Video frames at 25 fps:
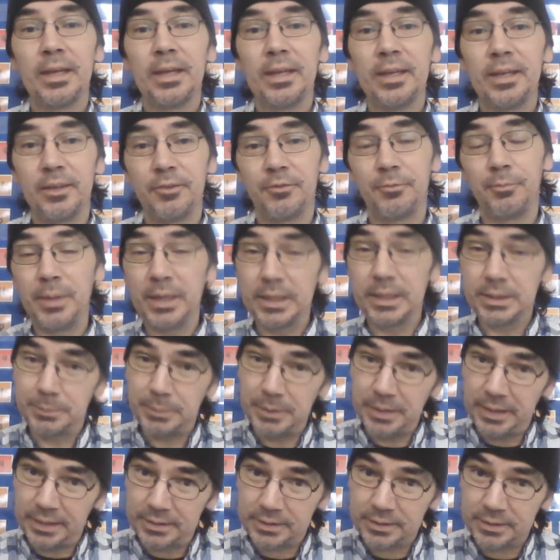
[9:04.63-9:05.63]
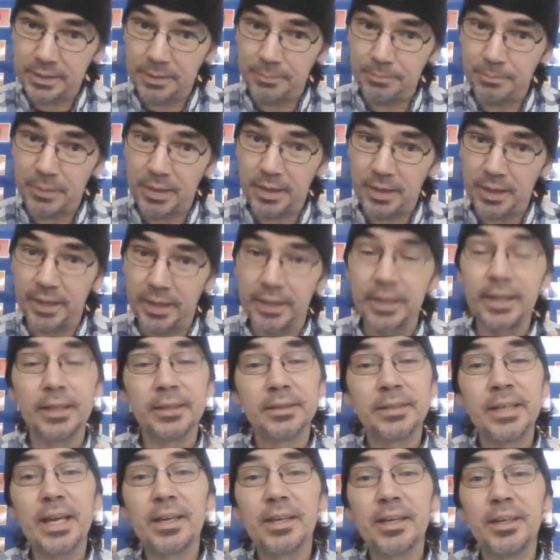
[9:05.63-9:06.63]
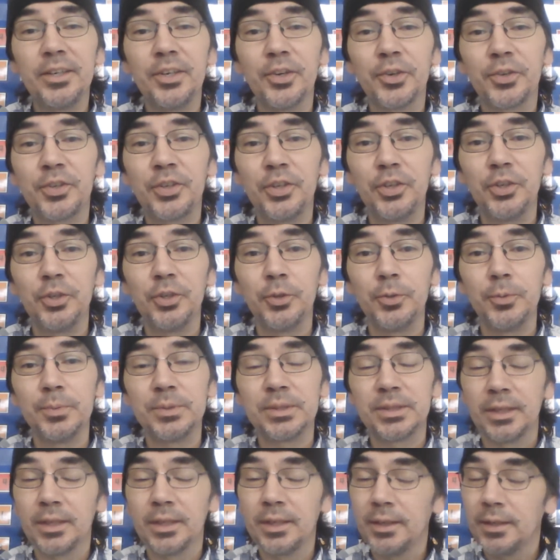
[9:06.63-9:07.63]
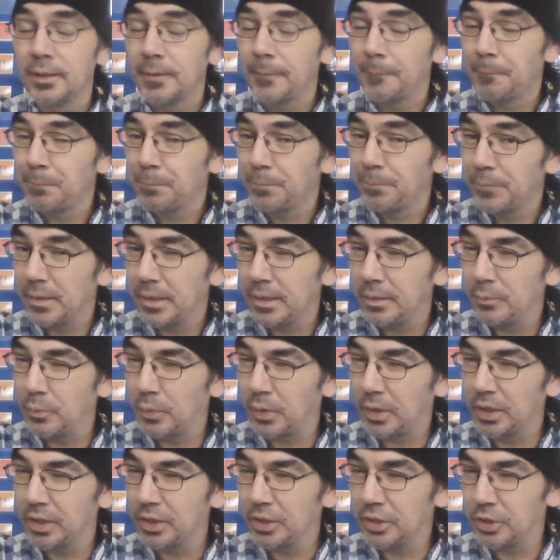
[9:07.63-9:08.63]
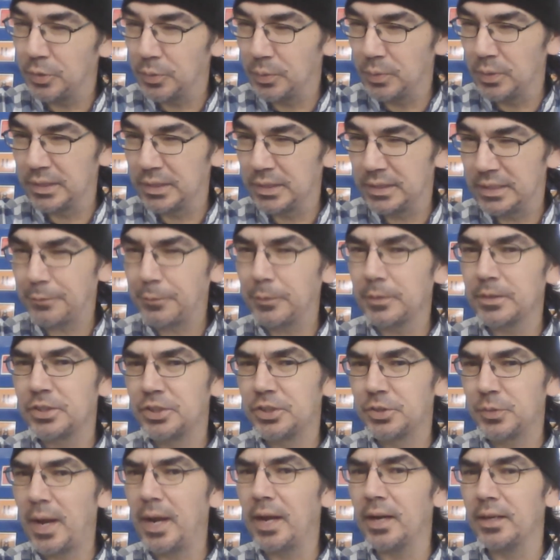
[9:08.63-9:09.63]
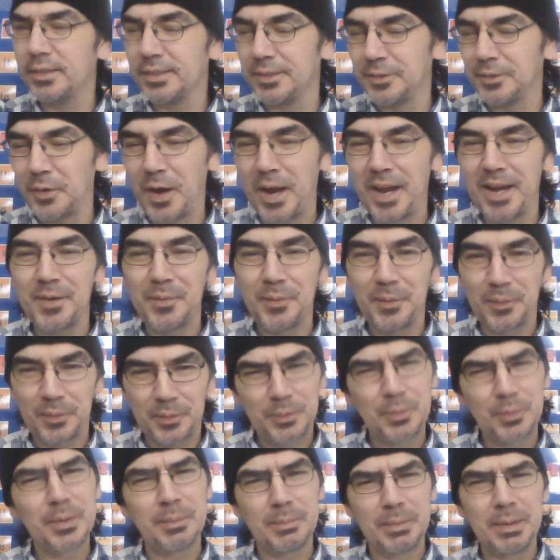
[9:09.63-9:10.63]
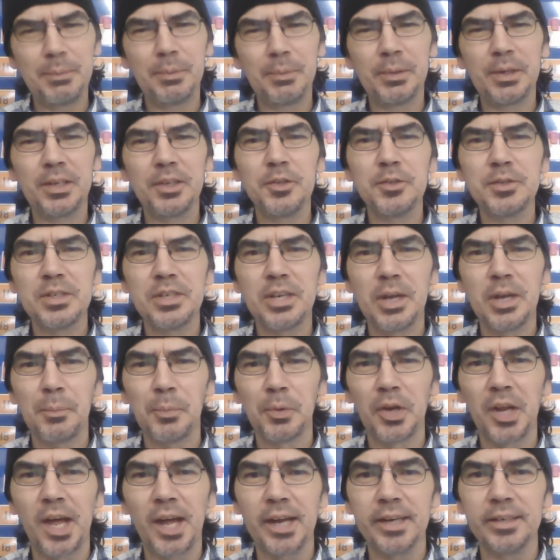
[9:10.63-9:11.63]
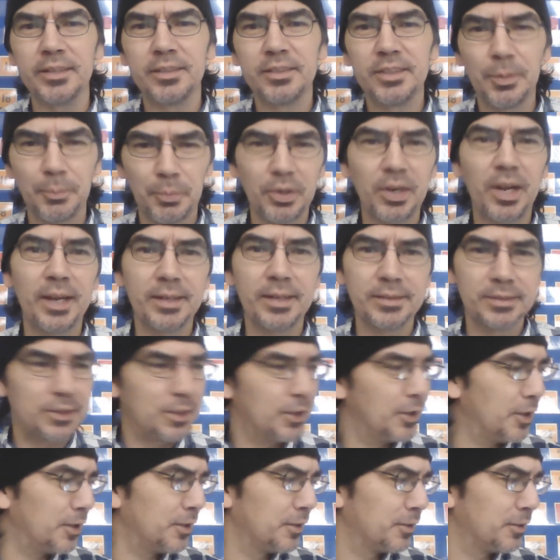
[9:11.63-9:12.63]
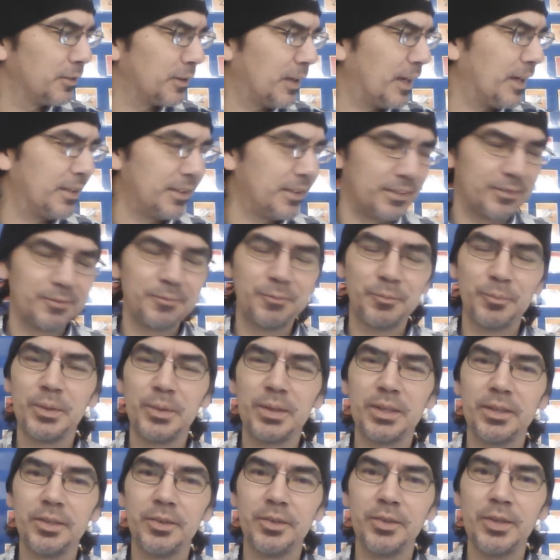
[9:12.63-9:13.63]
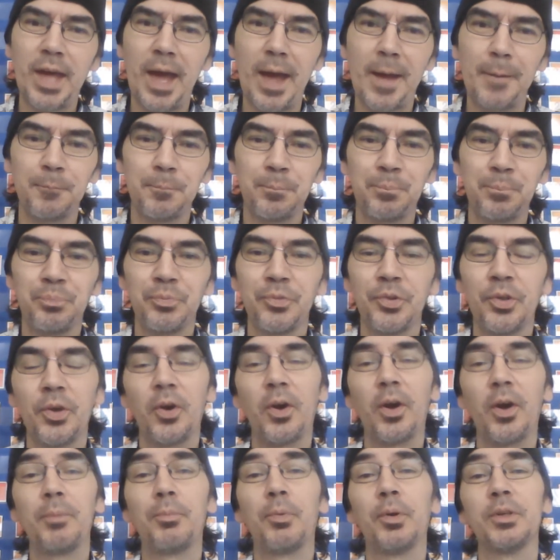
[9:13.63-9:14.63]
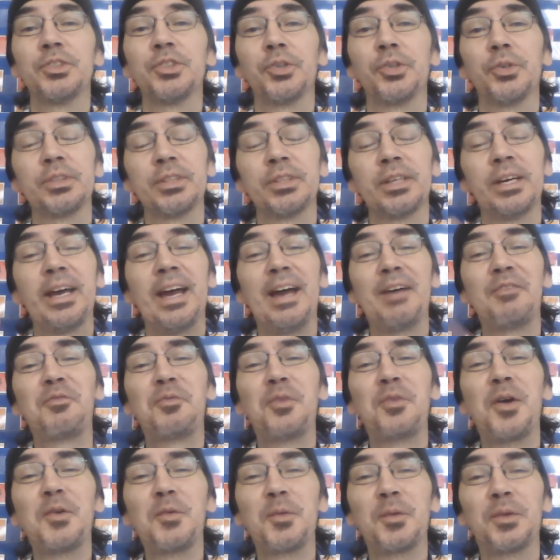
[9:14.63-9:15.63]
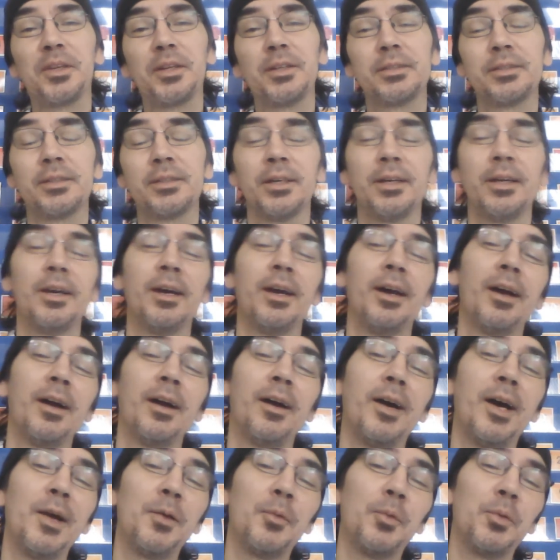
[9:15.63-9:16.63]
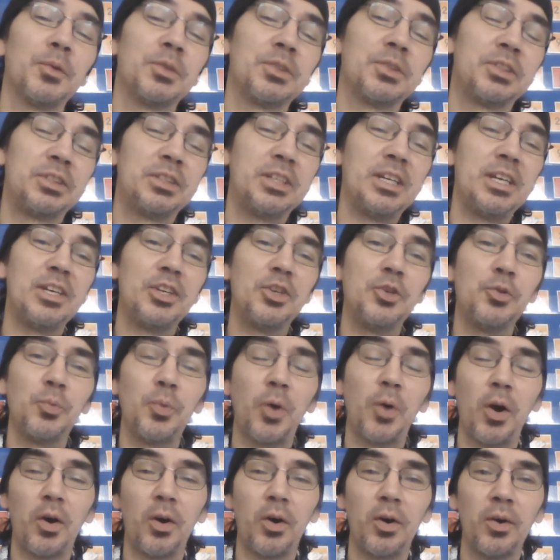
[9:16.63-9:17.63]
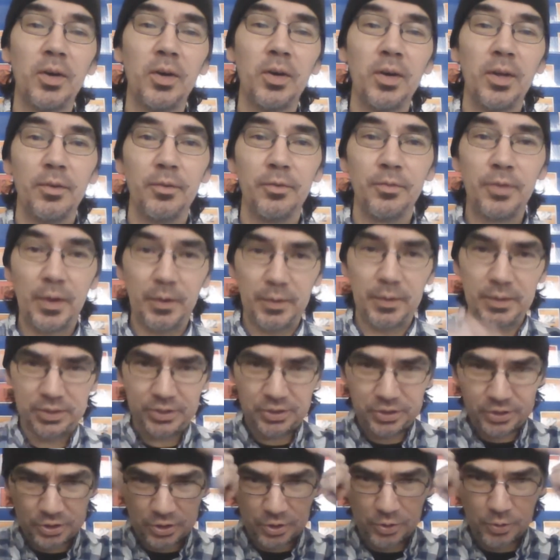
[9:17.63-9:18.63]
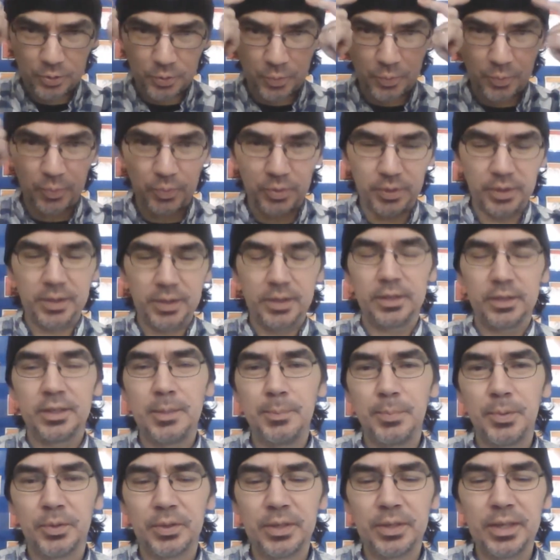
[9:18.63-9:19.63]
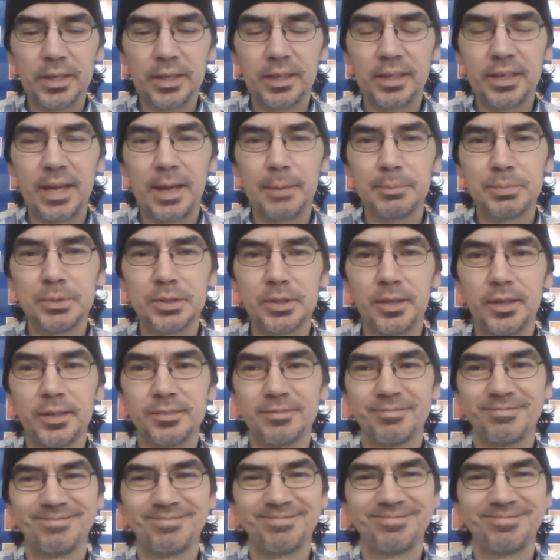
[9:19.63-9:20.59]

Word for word: If Bigsby has come by and taken your cubes, and we're going to do a different strategy, right? Well, we can, maybe we can use a number line. Number line's good, right? You can do that. All right, boys and girls, have fun with this. I will see you all very soon. Keep your thinking caps on.